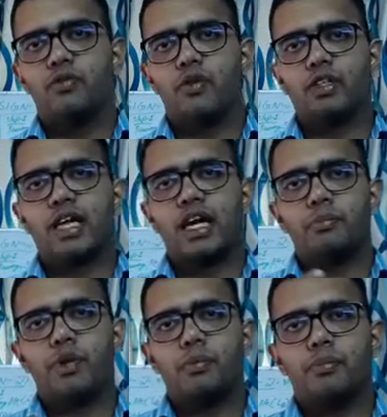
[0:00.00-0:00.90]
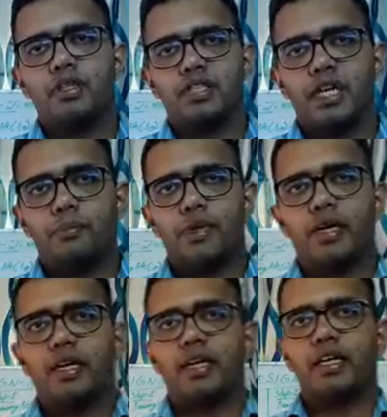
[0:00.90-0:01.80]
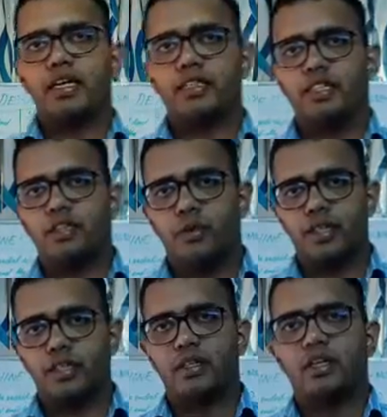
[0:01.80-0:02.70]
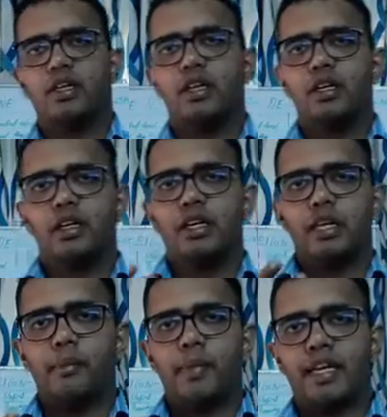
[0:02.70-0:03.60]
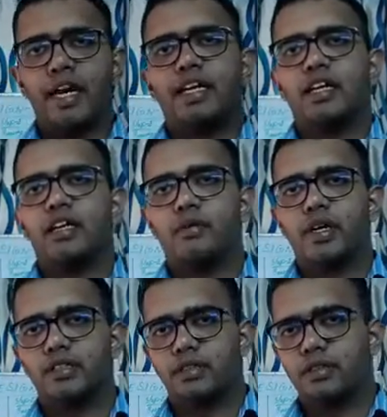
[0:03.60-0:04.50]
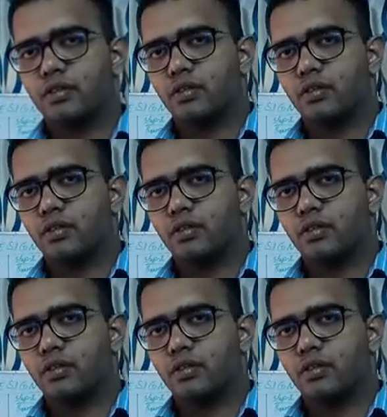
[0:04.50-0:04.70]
For that purpose, a bearing is situated in a mechanical devices.